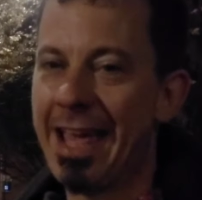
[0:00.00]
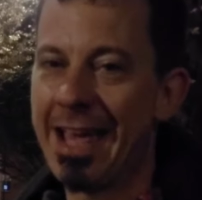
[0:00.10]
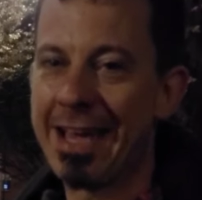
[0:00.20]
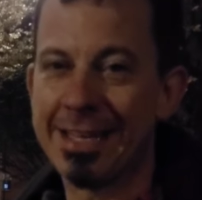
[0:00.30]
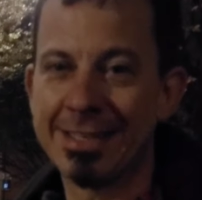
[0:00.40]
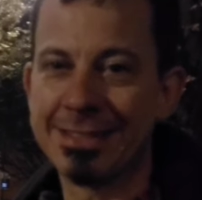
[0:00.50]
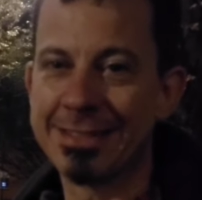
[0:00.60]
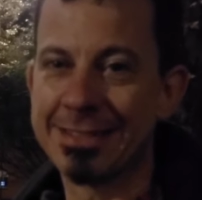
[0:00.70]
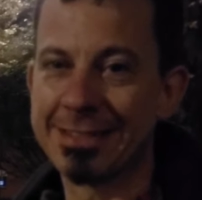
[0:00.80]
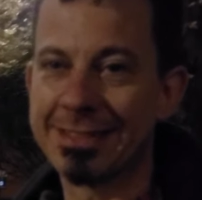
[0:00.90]
and
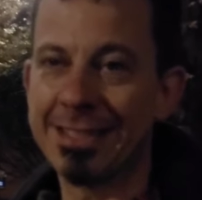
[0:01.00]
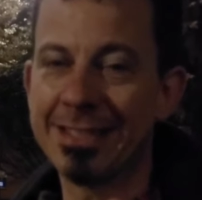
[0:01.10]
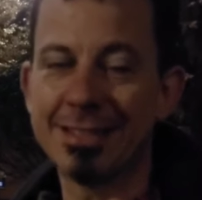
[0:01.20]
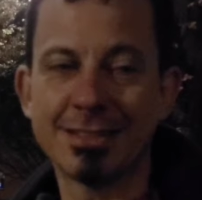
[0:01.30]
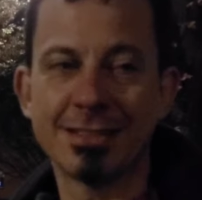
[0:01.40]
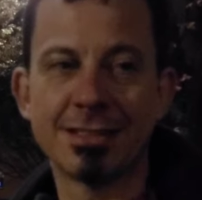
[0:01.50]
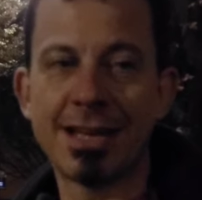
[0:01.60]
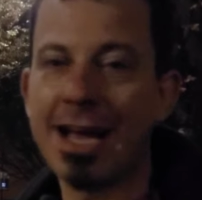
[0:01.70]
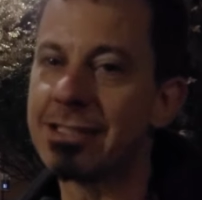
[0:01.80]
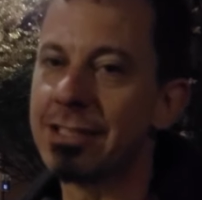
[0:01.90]
uh,
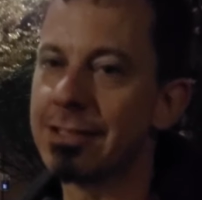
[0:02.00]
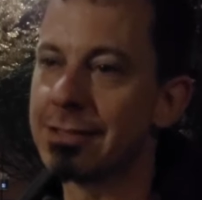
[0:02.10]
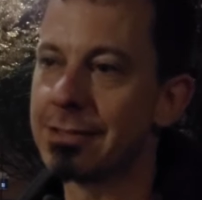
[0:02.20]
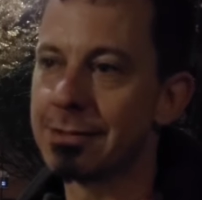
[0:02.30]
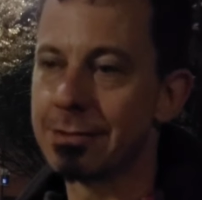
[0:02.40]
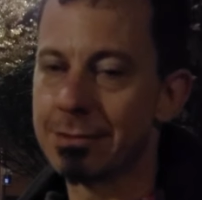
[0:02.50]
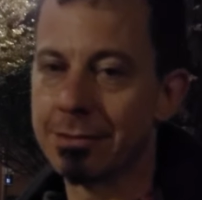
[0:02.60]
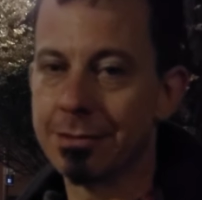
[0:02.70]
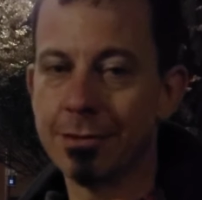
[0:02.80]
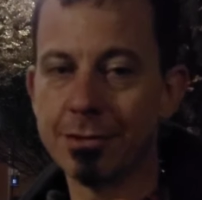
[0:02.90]
catch its
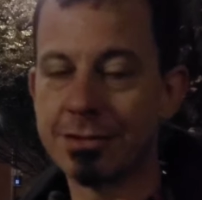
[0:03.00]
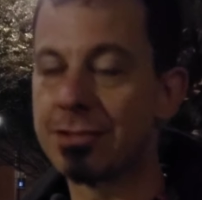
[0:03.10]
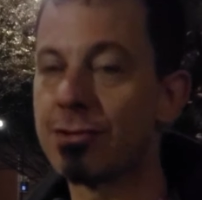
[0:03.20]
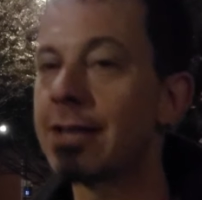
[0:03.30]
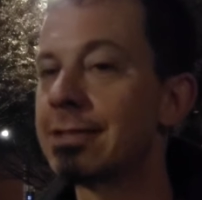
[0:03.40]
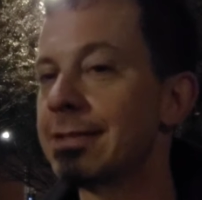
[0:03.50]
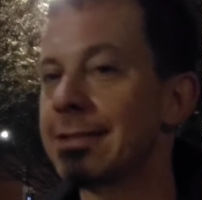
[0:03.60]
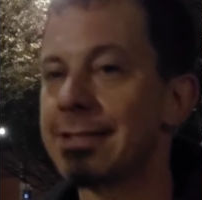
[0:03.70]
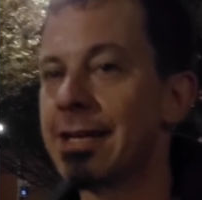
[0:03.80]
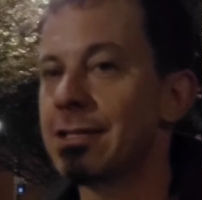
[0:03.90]
or distract
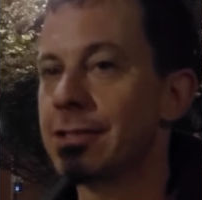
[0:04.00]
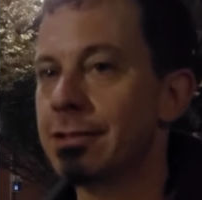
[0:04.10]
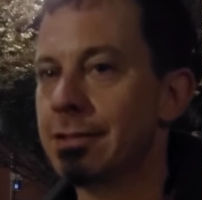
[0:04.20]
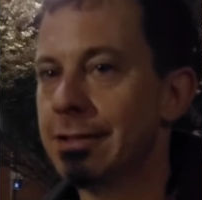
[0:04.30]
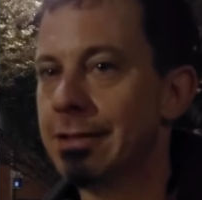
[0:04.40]
its attention.